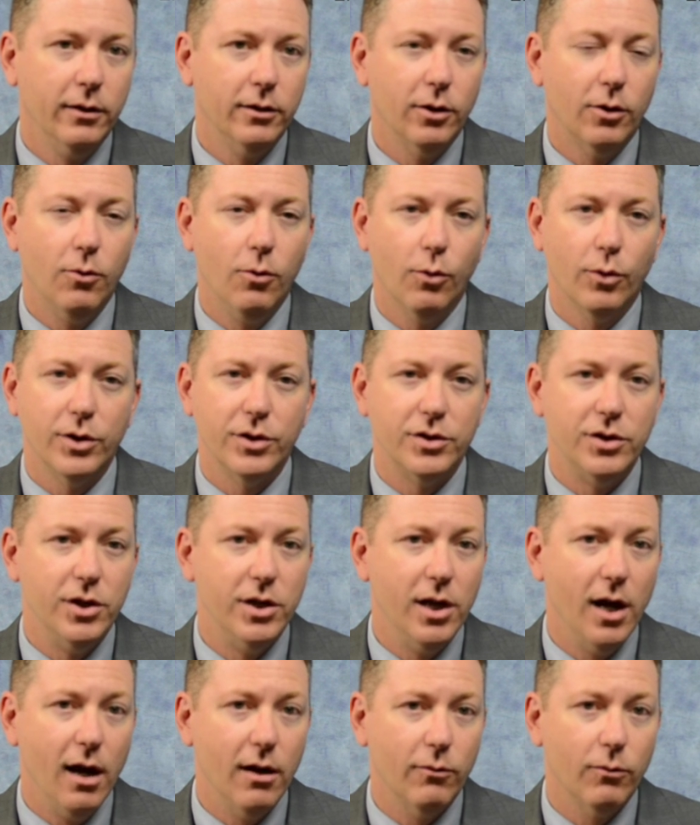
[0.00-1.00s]
the court is
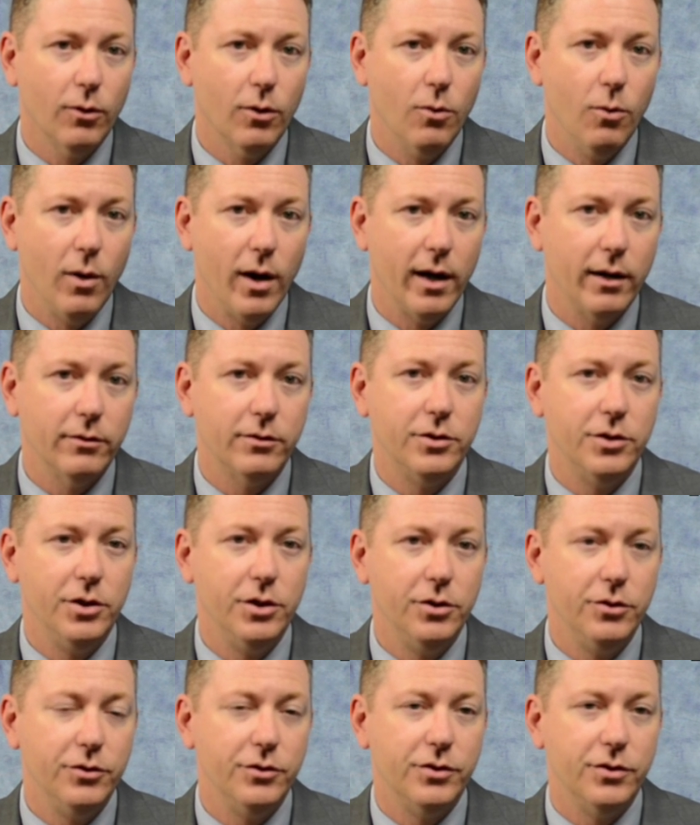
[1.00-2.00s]
not required to
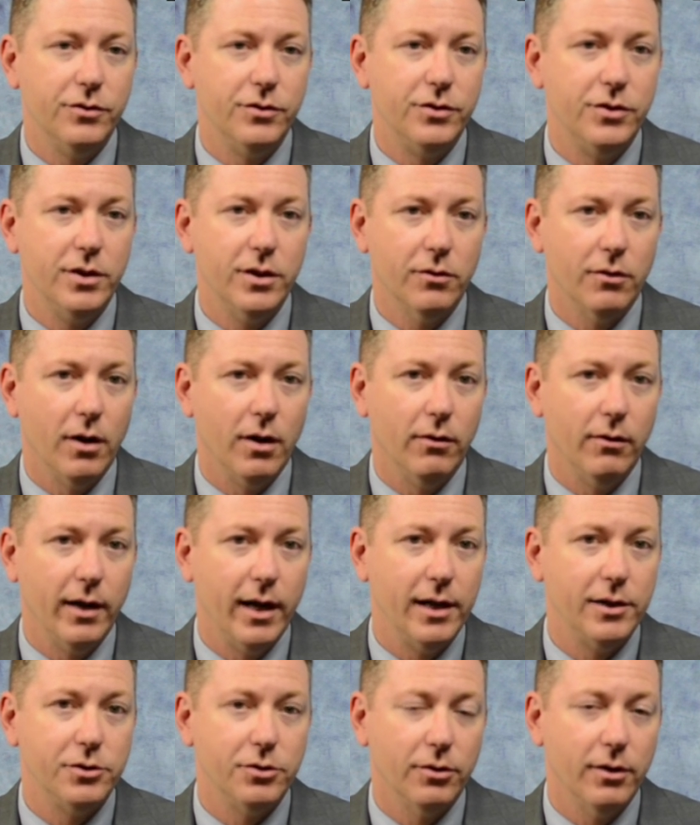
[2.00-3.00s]
use zero
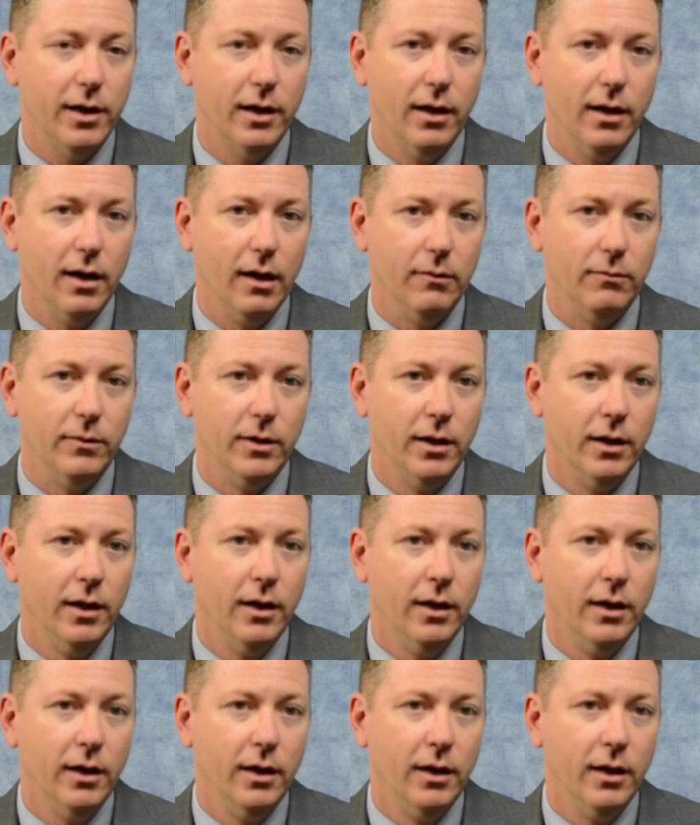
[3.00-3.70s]
as your income.